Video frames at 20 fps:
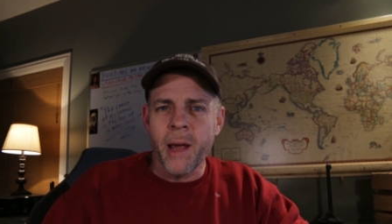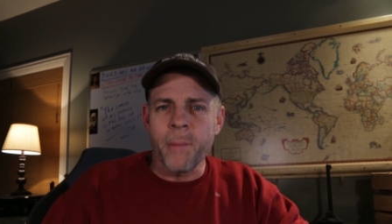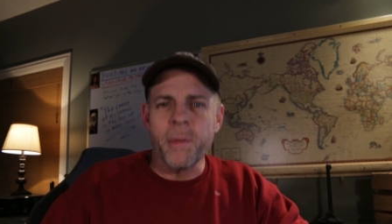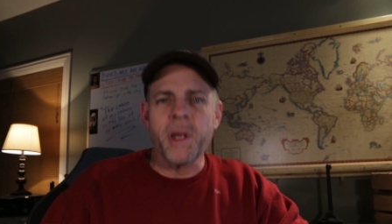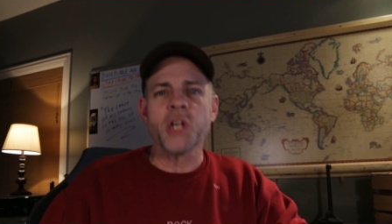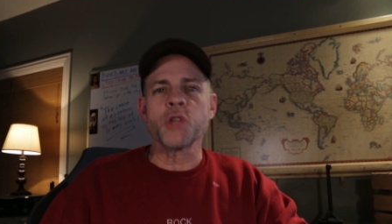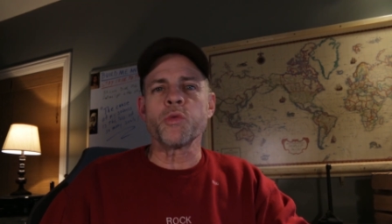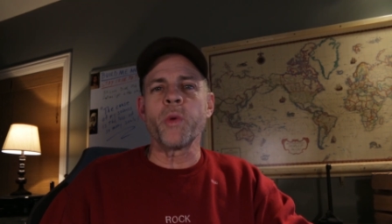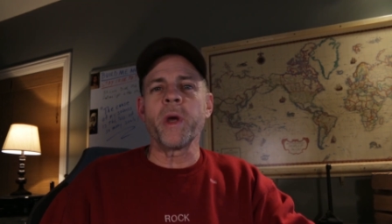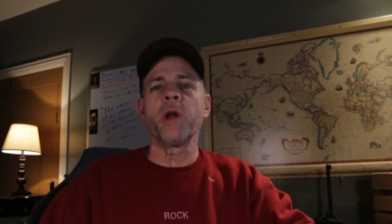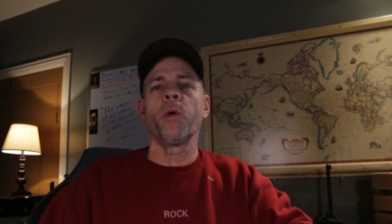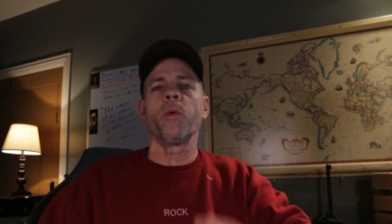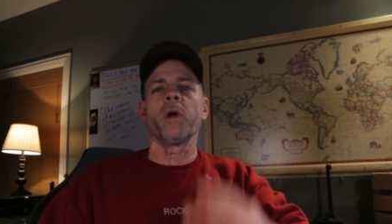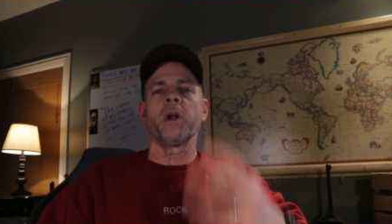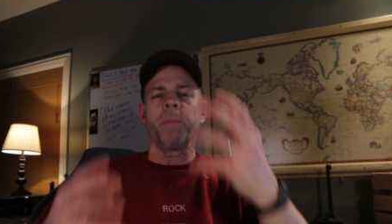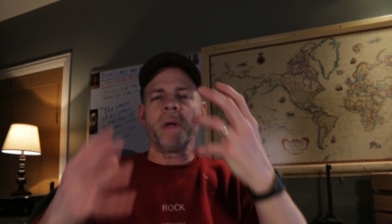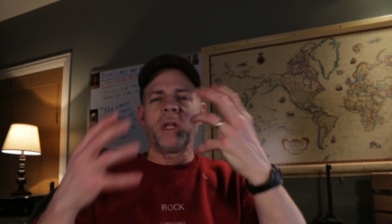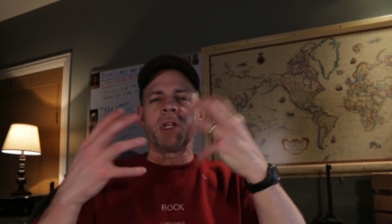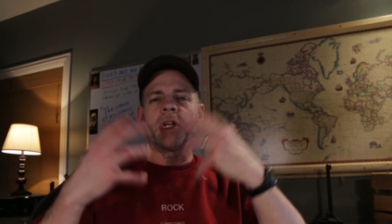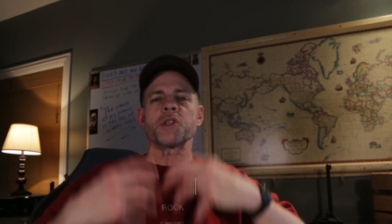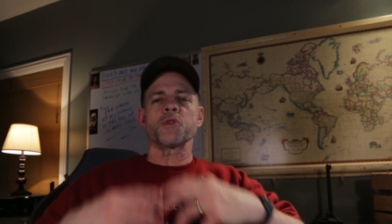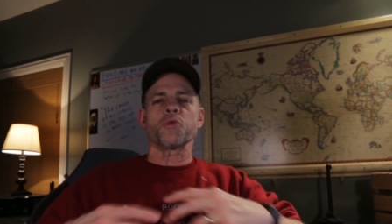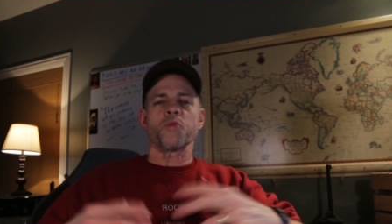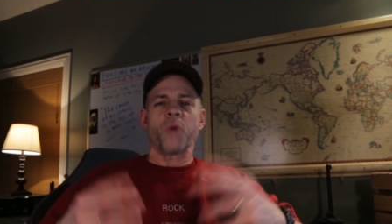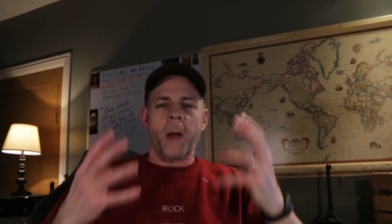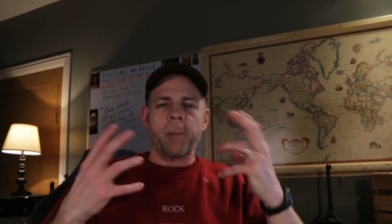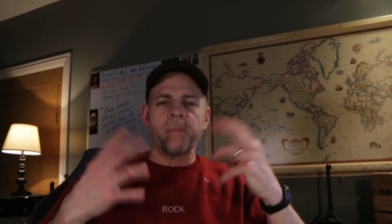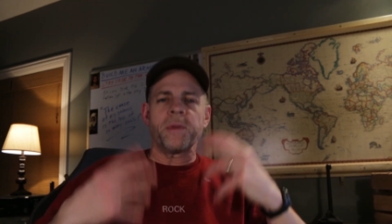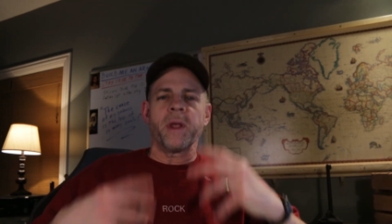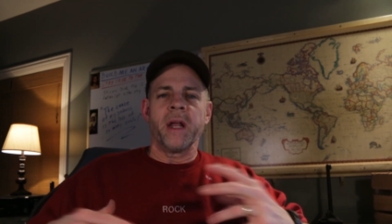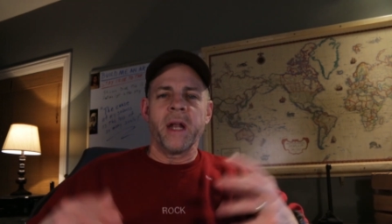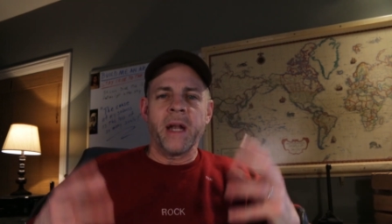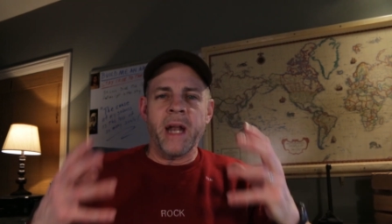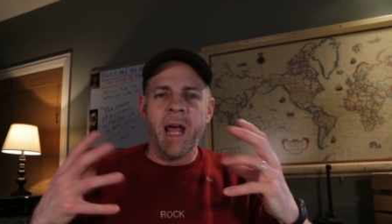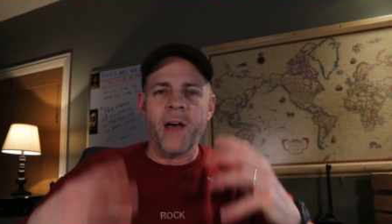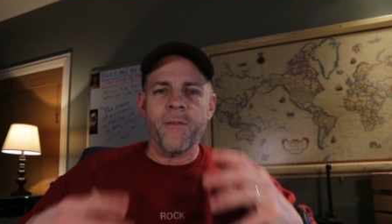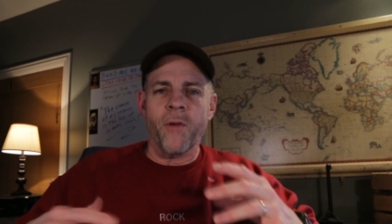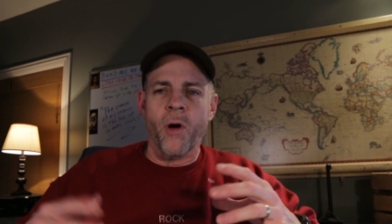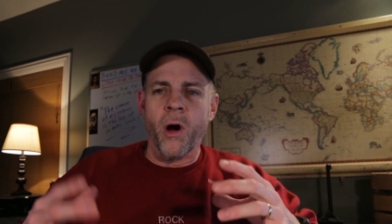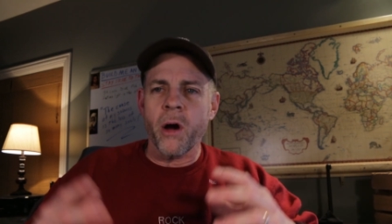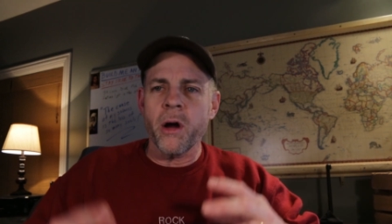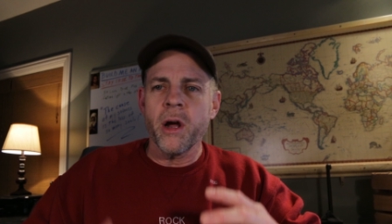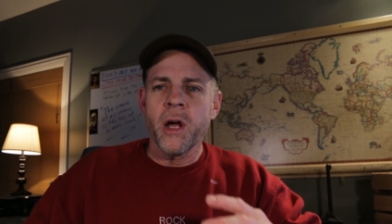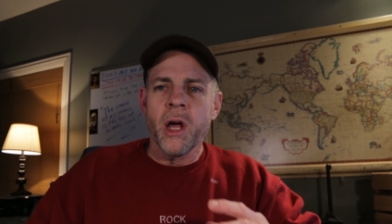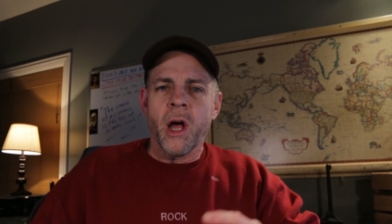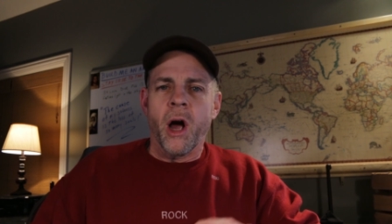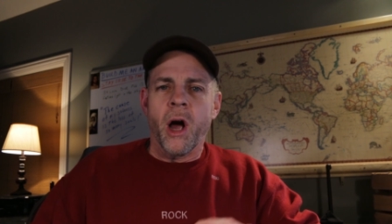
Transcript: And because we don't want to be disrupted and have our,